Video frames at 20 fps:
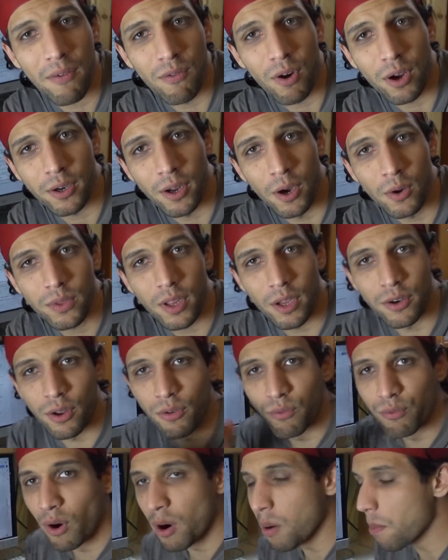a wrong note, the
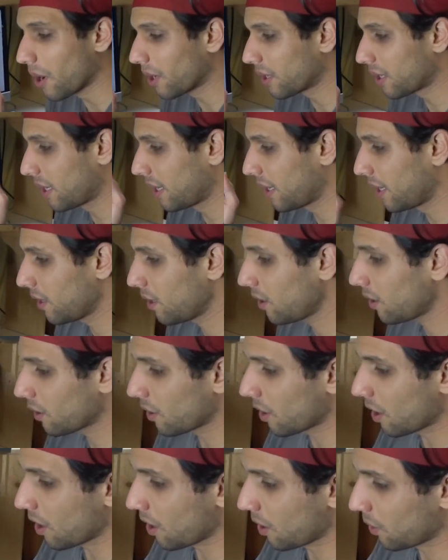robot here,
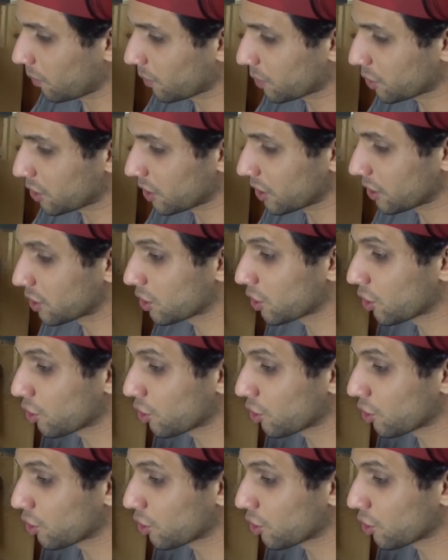which is